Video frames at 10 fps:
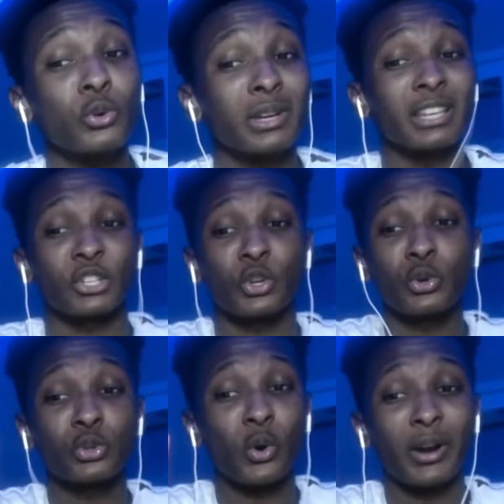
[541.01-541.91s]
It's a
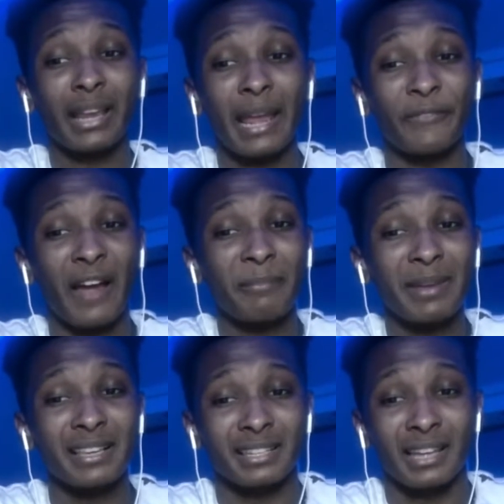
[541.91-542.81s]
two-score game. 5
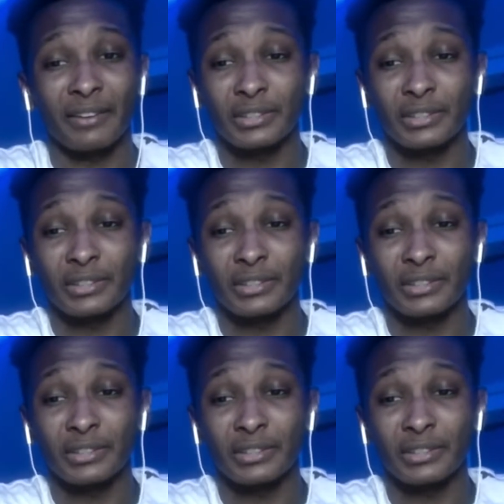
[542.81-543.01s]
minutes left.